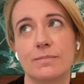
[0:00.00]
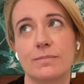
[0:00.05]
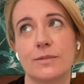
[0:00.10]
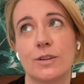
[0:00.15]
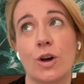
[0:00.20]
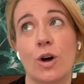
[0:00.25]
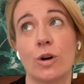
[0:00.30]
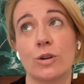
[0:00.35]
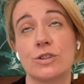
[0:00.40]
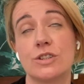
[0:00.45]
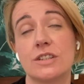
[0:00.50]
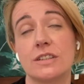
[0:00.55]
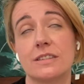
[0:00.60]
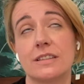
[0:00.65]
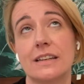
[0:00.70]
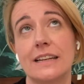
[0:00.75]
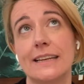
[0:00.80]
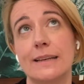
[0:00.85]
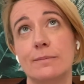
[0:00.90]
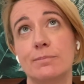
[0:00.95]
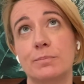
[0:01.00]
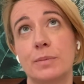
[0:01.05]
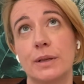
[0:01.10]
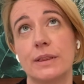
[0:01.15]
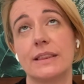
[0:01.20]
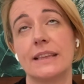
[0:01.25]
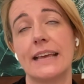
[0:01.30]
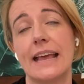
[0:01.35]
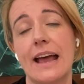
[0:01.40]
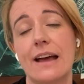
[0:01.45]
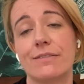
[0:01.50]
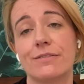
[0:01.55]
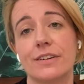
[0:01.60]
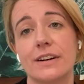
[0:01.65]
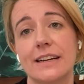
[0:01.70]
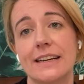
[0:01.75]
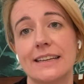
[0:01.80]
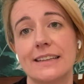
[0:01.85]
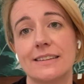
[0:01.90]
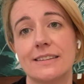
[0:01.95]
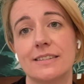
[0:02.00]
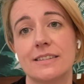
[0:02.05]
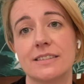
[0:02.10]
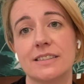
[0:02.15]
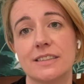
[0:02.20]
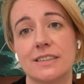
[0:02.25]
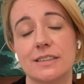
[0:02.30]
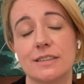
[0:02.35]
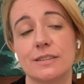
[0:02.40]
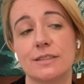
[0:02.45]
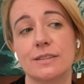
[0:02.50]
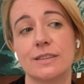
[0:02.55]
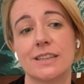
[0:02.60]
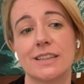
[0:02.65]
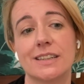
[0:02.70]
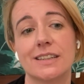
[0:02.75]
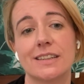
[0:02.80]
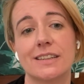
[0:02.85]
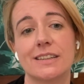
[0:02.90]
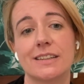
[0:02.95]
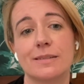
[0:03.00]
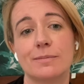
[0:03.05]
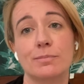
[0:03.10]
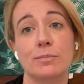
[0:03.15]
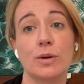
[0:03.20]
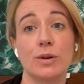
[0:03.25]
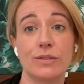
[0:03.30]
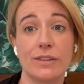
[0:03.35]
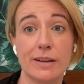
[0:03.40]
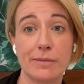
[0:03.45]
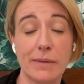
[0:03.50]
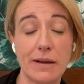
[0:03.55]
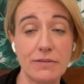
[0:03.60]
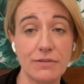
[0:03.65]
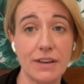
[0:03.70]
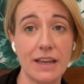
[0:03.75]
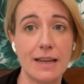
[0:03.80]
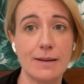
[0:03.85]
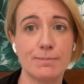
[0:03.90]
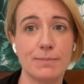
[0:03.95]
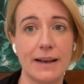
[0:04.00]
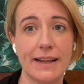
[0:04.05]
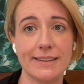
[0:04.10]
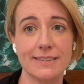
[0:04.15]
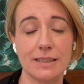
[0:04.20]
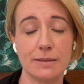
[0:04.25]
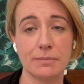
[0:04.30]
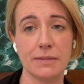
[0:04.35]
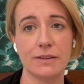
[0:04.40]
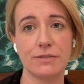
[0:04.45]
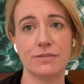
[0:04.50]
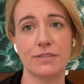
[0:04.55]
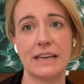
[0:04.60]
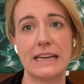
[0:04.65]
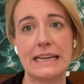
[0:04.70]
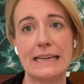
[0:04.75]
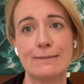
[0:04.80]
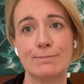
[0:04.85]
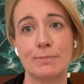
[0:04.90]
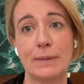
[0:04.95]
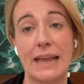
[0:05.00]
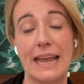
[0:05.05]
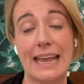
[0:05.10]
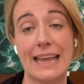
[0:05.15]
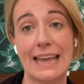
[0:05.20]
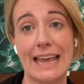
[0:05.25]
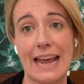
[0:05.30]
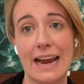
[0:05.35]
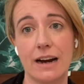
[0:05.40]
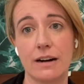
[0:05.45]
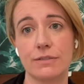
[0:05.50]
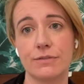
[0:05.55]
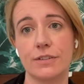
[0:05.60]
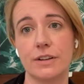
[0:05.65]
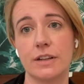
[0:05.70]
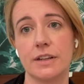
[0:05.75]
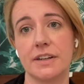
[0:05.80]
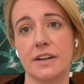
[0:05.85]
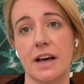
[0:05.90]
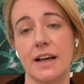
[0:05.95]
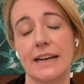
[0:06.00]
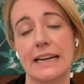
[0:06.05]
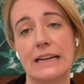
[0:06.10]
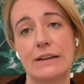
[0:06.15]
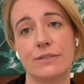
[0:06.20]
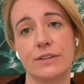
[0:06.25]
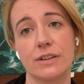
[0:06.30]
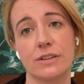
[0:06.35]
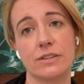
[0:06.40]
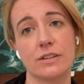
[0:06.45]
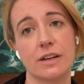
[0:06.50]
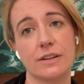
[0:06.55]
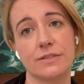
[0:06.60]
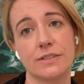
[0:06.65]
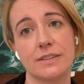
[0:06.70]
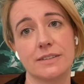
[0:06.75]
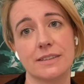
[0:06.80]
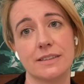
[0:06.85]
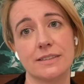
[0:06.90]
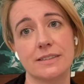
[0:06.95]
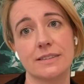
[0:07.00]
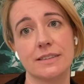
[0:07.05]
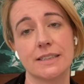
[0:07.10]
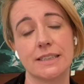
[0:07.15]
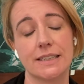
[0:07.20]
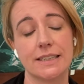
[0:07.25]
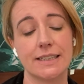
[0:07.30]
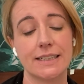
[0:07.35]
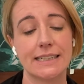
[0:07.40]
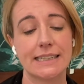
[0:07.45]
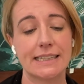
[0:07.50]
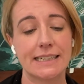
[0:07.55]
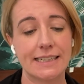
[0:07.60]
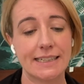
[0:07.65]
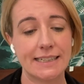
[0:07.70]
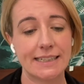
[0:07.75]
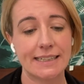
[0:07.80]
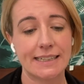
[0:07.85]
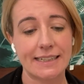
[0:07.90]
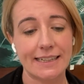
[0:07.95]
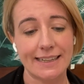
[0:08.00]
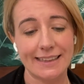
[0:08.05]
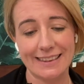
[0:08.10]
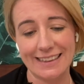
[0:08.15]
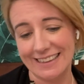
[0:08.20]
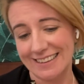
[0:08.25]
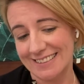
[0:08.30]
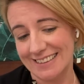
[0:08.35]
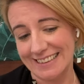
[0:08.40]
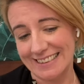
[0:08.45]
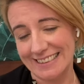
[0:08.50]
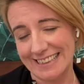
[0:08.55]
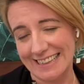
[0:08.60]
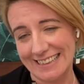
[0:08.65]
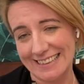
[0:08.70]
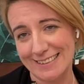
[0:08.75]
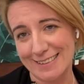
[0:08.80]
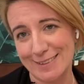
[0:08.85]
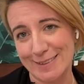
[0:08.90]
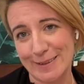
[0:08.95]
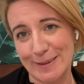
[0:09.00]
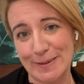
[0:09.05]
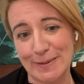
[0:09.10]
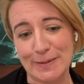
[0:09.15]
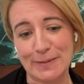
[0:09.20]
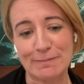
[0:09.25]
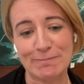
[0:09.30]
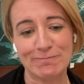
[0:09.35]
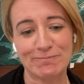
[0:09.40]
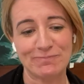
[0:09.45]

consciously put the effort into moving my feet, placing my feet, being careful on uneven surfaces and things like that. So